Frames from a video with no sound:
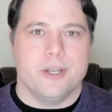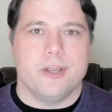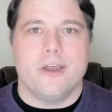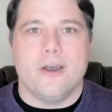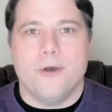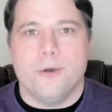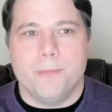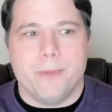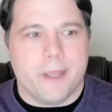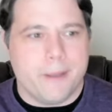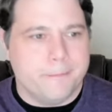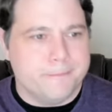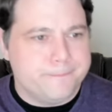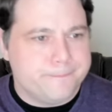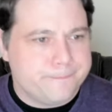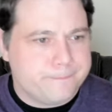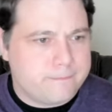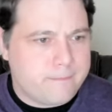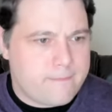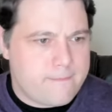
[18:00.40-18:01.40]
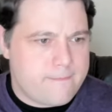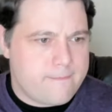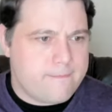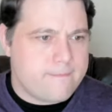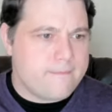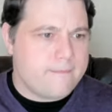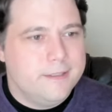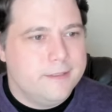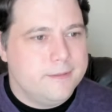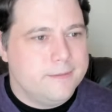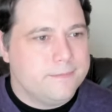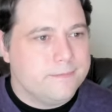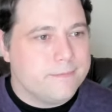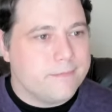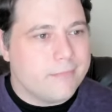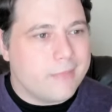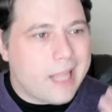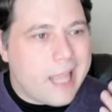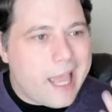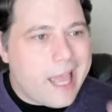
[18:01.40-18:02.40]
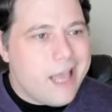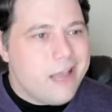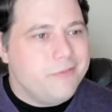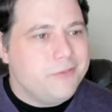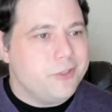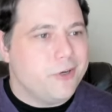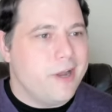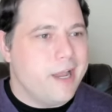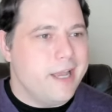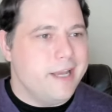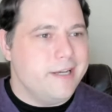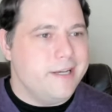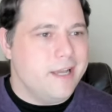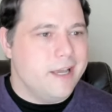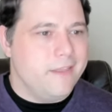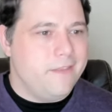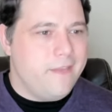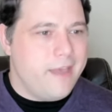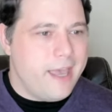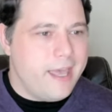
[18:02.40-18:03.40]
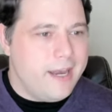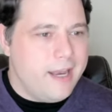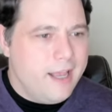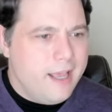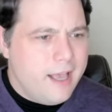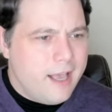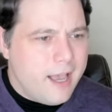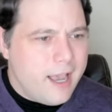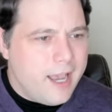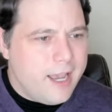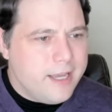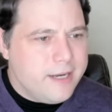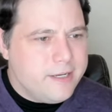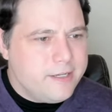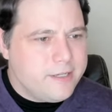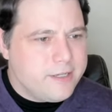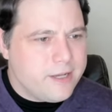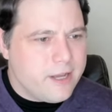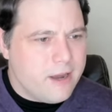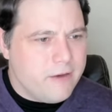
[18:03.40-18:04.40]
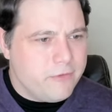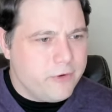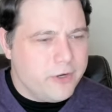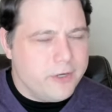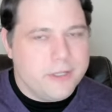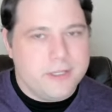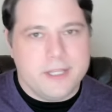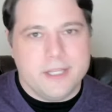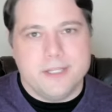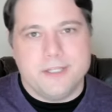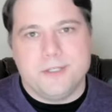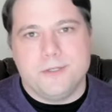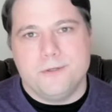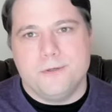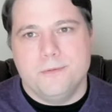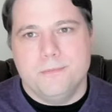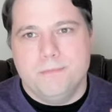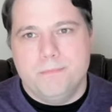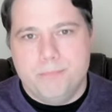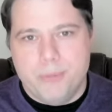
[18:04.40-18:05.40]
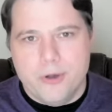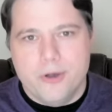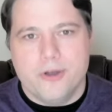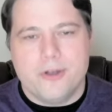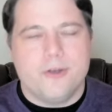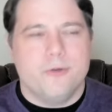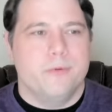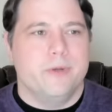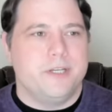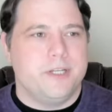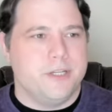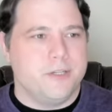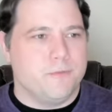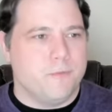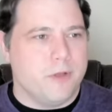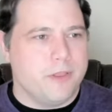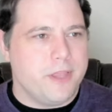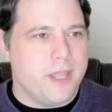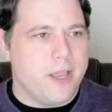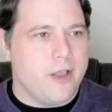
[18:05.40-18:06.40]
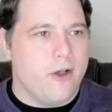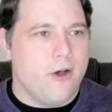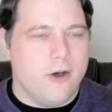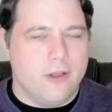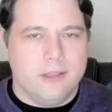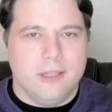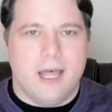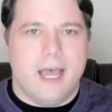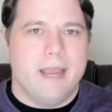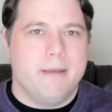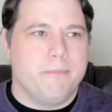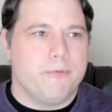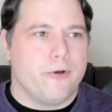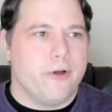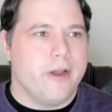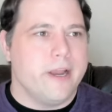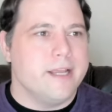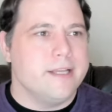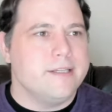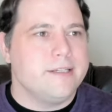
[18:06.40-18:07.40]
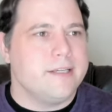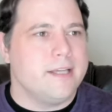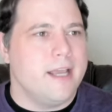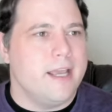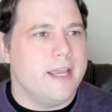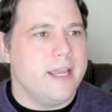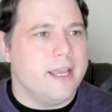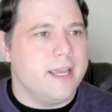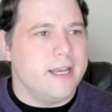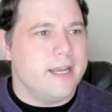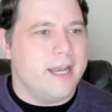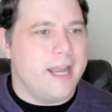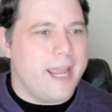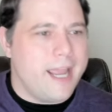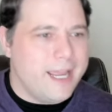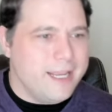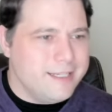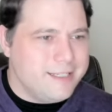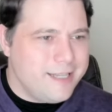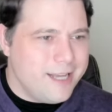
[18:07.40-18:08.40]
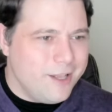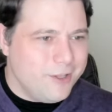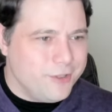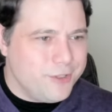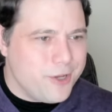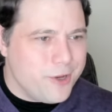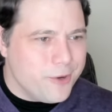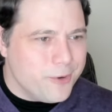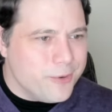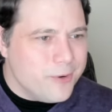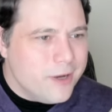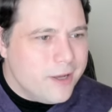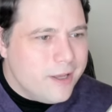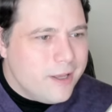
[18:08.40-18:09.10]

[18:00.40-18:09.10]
Combi. After I had done that, I discovered this book, which is what they call libraries in Acl2,